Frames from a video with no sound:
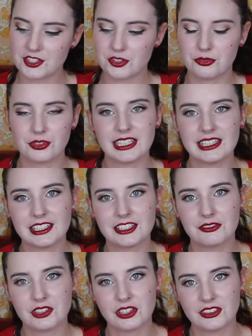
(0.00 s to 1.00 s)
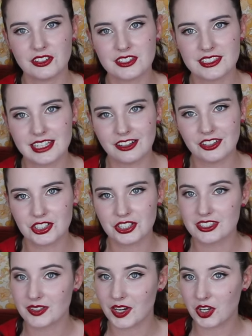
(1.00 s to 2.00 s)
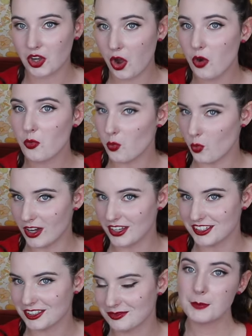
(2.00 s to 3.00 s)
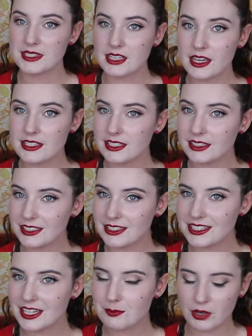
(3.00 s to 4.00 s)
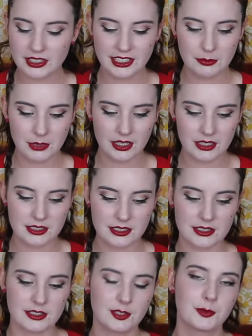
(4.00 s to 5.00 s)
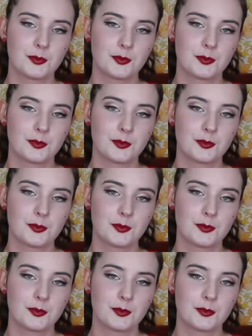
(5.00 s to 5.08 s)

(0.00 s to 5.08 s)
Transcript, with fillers: to relive the nostalgia, so I got one. Besides the Lindsay modeling masks,